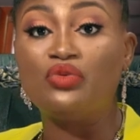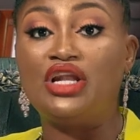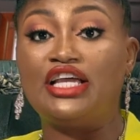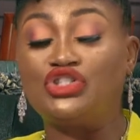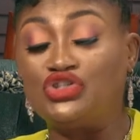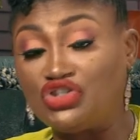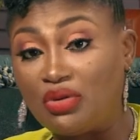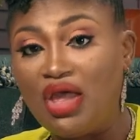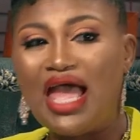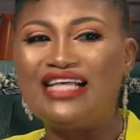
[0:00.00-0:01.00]

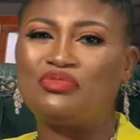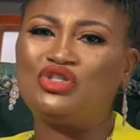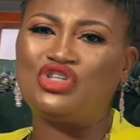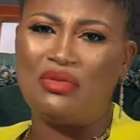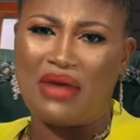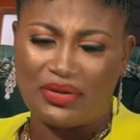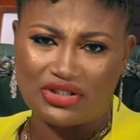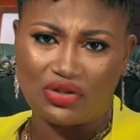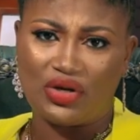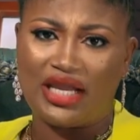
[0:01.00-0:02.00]
relationship, especially
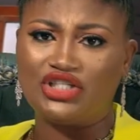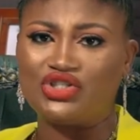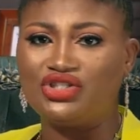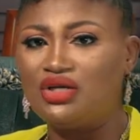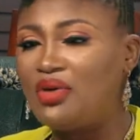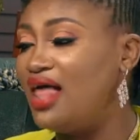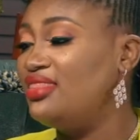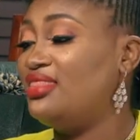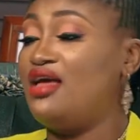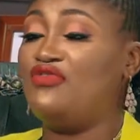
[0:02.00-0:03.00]
marital relationship, and
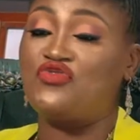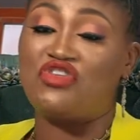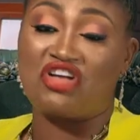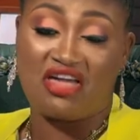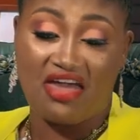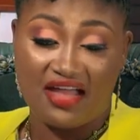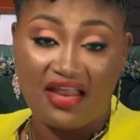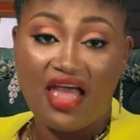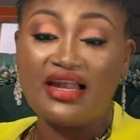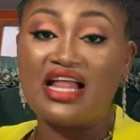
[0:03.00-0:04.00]
they
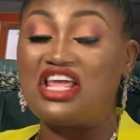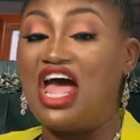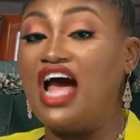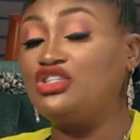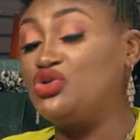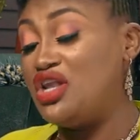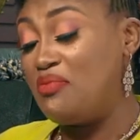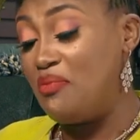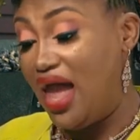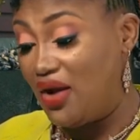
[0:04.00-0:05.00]
forget that they're actually
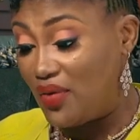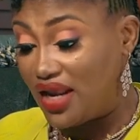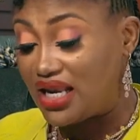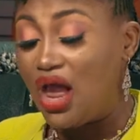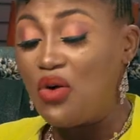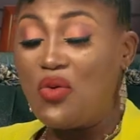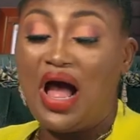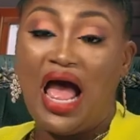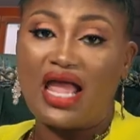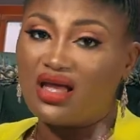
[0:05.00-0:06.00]
married.
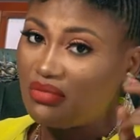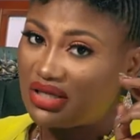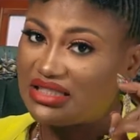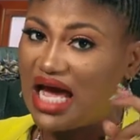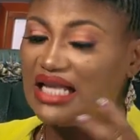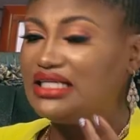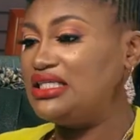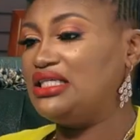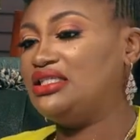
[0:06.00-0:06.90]
Why? Mentality.